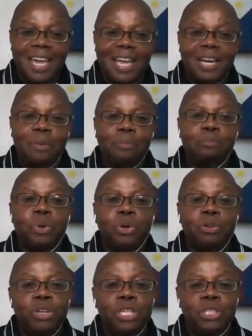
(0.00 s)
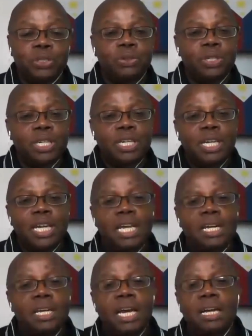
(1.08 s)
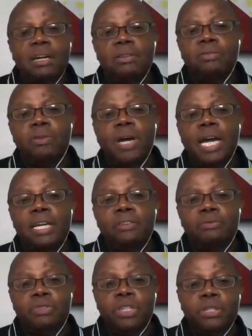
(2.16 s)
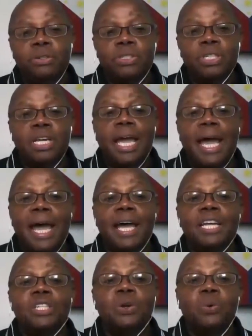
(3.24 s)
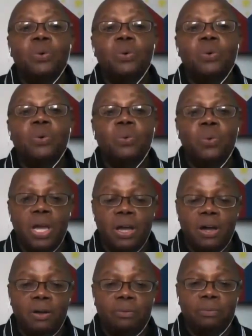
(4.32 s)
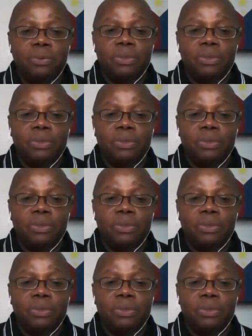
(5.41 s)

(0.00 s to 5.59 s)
and motivational and a lot of other variety of videos as well.